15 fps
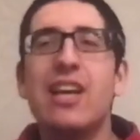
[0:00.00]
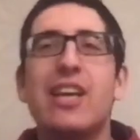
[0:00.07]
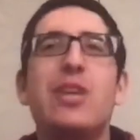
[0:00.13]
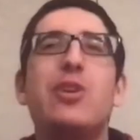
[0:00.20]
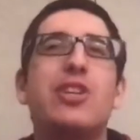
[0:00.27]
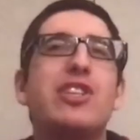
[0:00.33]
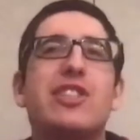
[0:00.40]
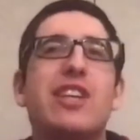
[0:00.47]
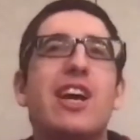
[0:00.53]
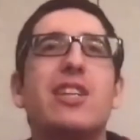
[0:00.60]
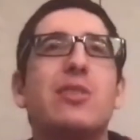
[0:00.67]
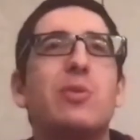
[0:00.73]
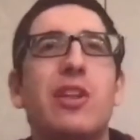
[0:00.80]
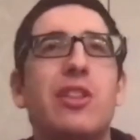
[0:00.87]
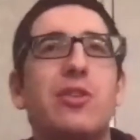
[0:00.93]
You could just tell
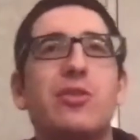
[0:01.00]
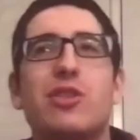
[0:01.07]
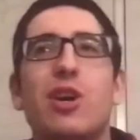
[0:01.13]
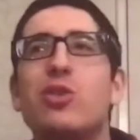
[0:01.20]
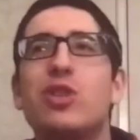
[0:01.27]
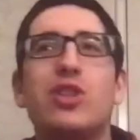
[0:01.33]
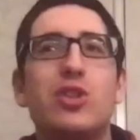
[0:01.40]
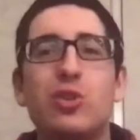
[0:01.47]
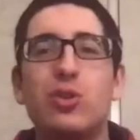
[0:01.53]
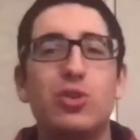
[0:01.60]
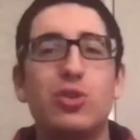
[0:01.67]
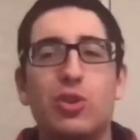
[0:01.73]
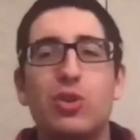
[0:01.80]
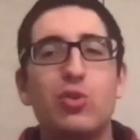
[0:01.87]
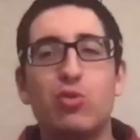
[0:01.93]
he's one of those coaches
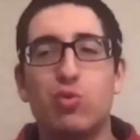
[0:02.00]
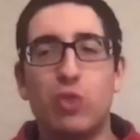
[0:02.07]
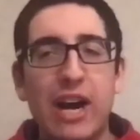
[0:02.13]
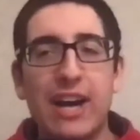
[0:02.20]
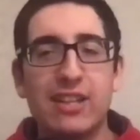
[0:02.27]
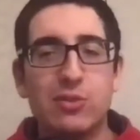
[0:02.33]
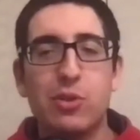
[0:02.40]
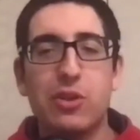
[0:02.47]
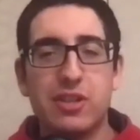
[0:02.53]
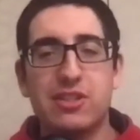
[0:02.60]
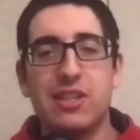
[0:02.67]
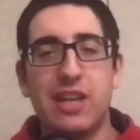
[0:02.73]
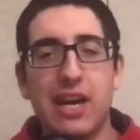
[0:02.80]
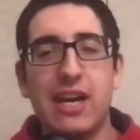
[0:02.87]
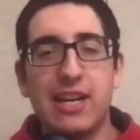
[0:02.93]
who rides with his
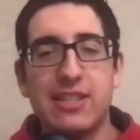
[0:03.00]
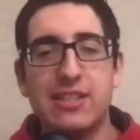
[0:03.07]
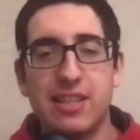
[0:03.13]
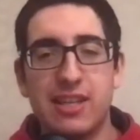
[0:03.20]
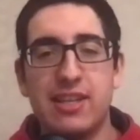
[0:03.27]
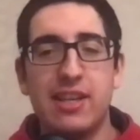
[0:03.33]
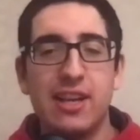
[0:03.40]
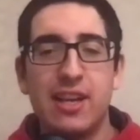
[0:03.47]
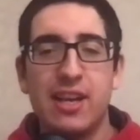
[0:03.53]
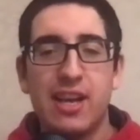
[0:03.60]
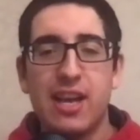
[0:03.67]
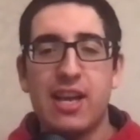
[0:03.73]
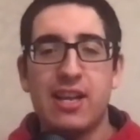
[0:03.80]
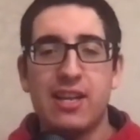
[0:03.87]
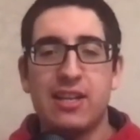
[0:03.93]
guys, and
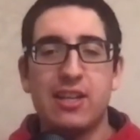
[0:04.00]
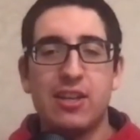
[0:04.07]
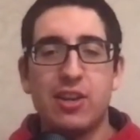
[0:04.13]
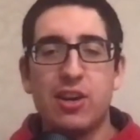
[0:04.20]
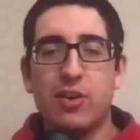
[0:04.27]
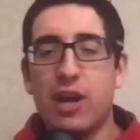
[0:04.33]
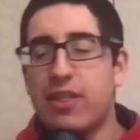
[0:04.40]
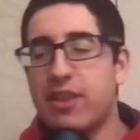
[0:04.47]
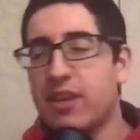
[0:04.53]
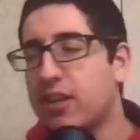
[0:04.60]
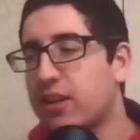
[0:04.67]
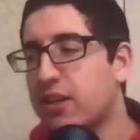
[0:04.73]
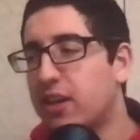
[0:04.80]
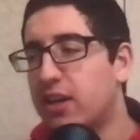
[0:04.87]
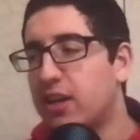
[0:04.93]
I
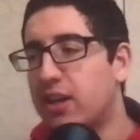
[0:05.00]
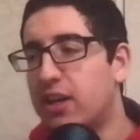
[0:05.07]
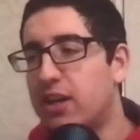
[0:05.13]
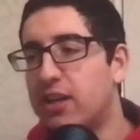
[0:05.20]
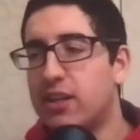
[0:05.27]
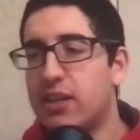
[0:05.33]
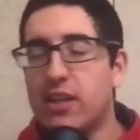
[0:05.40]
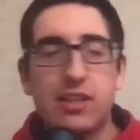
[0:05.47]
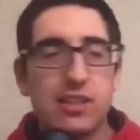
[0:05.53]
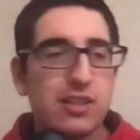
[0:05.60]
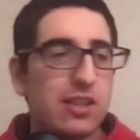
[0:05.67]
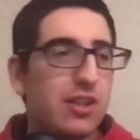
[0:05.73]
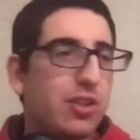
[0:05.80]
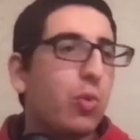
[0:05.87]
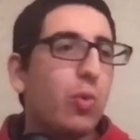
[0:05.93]
think the
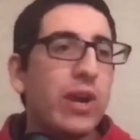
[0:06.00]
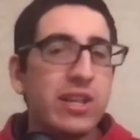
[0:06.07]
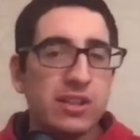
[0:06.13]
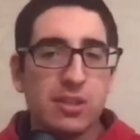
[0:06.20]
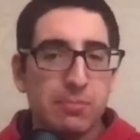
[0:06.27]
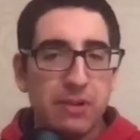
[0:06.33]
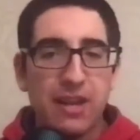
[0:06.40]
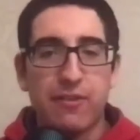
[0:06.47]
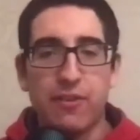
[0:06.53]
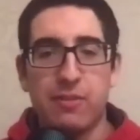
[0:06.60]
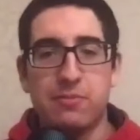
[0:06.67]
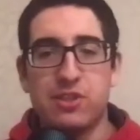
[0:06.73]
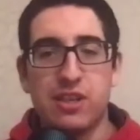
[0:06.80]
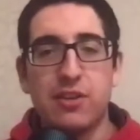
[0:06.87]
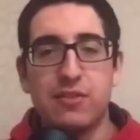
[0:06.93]
wins speak for
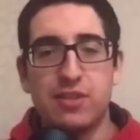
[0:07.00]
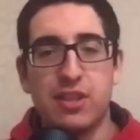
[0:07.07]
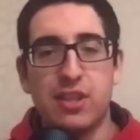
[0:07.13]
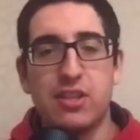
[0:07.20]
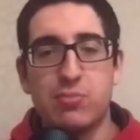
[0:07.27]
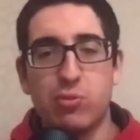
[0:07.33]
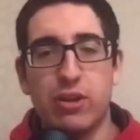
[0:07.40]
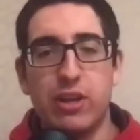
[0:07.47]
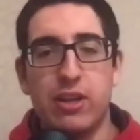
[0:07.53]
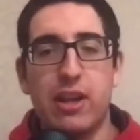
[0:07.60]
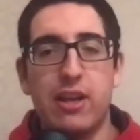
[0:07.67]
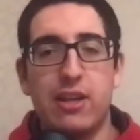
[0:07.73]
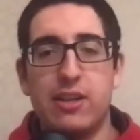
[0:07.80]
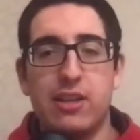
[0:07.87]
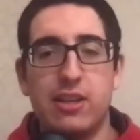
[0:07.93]
themselves at this point.
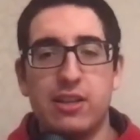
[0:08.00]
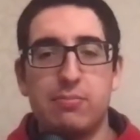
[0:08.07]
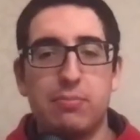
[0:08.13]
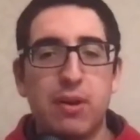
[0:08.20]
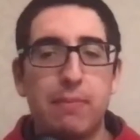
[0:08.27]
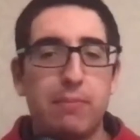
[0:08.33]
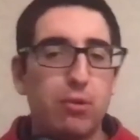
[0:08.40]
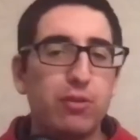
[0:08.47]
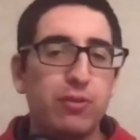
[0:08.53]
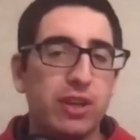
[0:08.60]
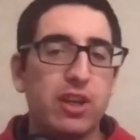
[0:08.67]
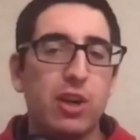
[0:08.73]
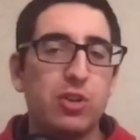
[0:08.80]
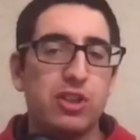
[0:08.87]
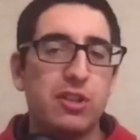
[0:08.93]
He's a proven
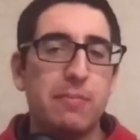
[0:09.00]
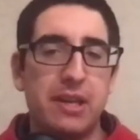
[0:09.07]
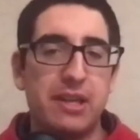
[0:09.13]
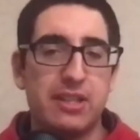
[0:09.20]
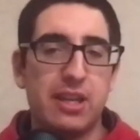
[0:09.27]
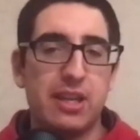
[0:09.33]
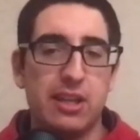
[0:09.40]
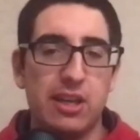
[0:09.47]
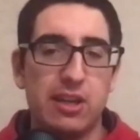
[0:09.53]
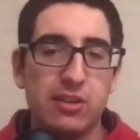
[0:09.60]
coach in the Big Ten now.